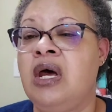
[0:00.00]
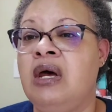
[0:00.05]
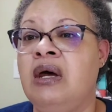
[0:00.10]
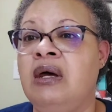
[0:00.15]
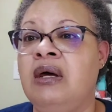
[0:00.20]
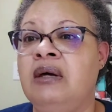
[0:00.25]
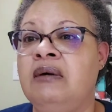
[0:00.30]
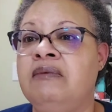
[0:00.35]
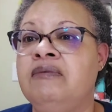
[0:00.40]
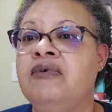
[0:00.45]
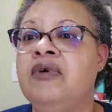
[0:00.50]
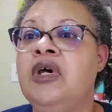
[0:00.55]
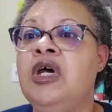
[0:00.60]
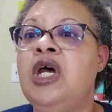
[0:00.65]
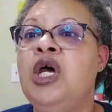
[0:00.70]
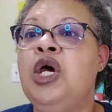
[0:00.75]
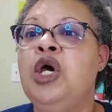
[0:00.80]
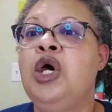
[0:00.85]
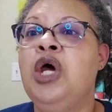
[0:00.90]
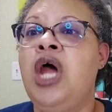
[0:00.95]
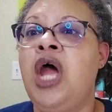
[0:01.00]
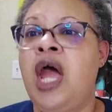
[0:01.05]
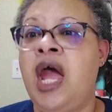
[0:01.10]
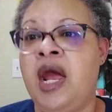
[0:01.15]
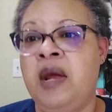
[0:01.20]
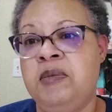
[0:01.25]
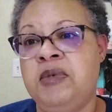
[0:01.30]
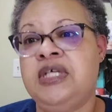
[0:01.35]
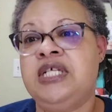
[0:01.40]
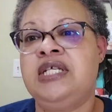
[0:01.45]
of
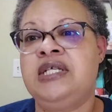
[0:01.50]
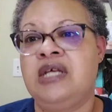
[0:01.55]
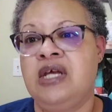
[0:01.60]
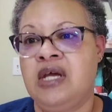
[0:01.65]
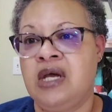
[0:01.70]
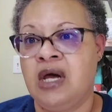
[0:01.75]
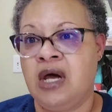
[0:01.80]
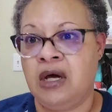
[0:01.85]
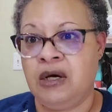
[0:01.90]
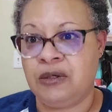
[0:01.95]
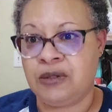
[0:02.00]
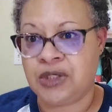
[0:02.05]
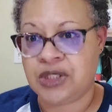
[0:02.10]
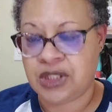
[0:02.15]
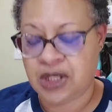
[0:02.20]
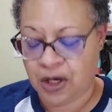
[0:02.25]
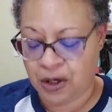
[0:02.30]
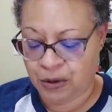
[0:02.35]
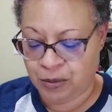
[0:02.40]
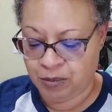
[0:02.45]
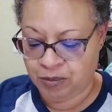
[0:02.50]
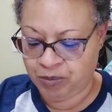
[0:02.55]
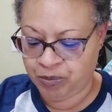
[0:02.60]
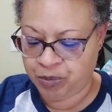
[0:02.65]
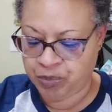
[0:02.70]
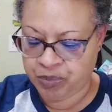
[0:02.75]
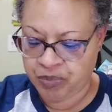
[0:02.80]
ABCINGO. So